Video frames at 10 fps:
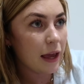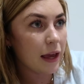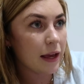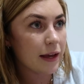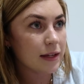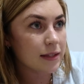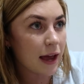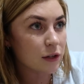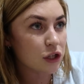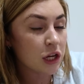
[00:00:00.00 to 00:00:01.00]
is
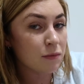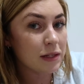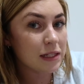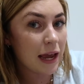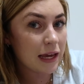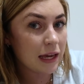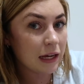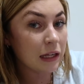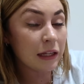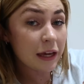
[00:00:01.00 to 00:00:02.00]
actually going to be
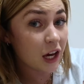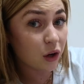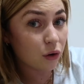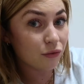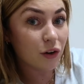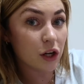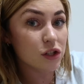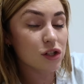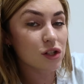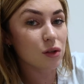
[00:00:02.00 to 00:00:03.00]
taking Cleo
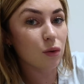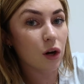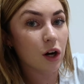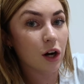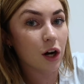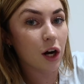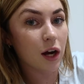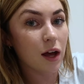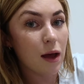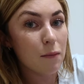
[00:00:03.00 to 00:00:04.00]
first to
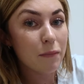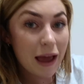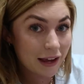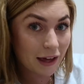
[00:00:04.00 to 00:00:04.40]
her pet